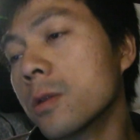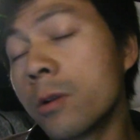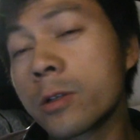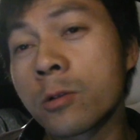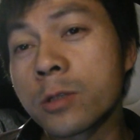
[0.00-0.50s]

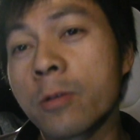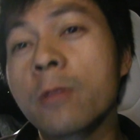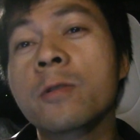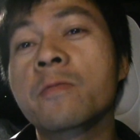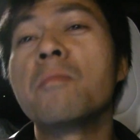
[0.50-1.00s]
No, it turns out
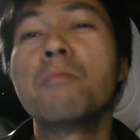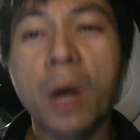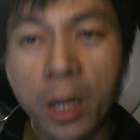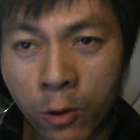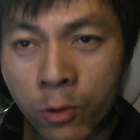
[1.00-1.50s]
it was from
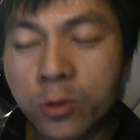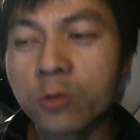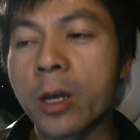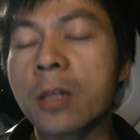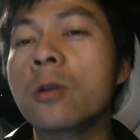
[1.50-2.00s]
my own
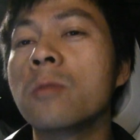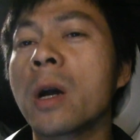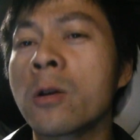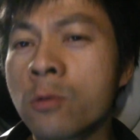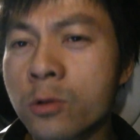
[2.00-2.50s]
trailer.
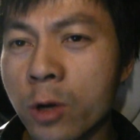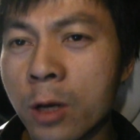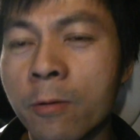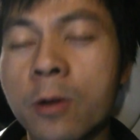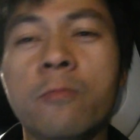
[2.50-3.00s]
My own
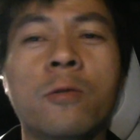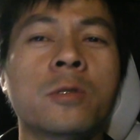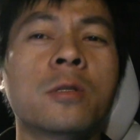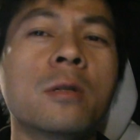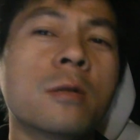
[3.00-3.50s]
trailer
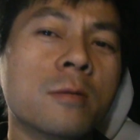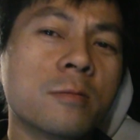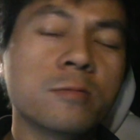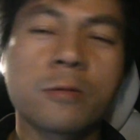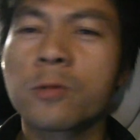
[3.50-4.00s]
was
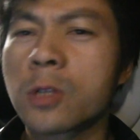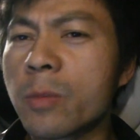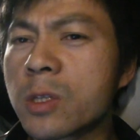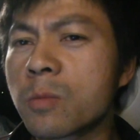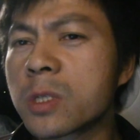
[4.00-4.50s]

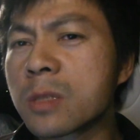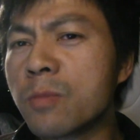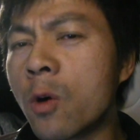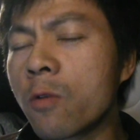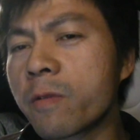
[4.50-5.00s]
coming some
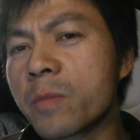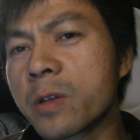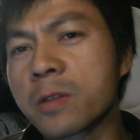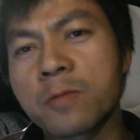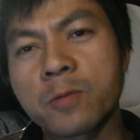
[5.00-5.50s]
smoke from
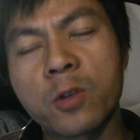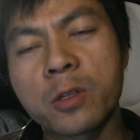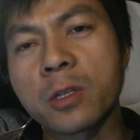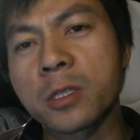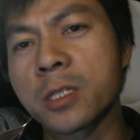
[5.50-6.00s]
this one
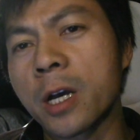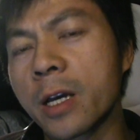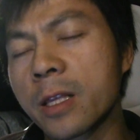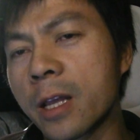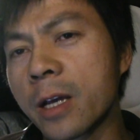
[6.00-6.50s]
of the
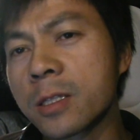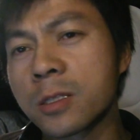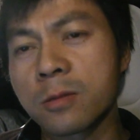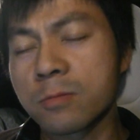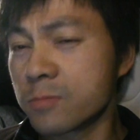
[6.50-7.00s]
side
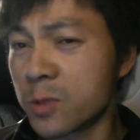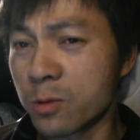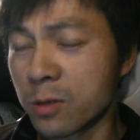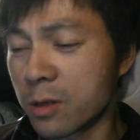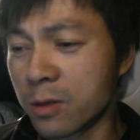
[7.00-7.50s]
lights
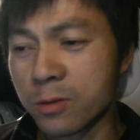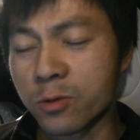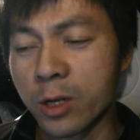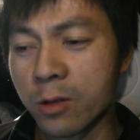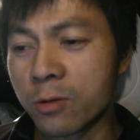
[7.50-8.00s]
on the
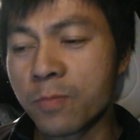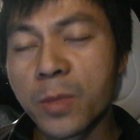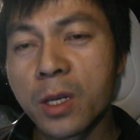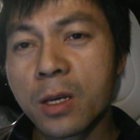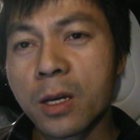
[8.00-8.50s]
trailer,
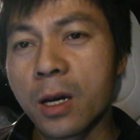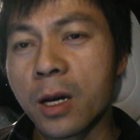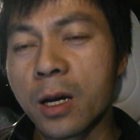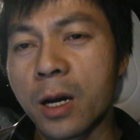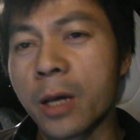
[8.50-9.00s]

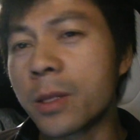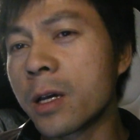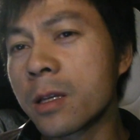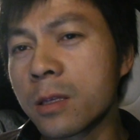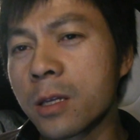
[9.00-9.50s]
and
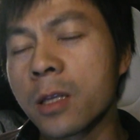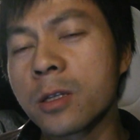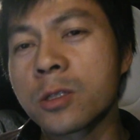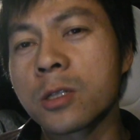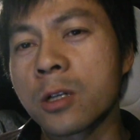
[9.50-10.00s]
that
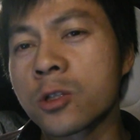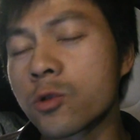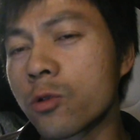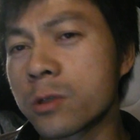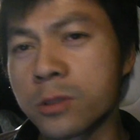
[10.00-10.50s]
is a
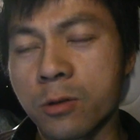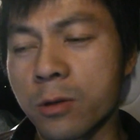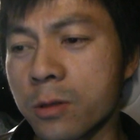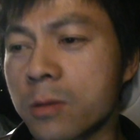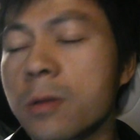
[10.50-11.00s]
short
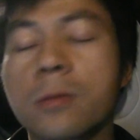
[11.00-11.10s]
circuit.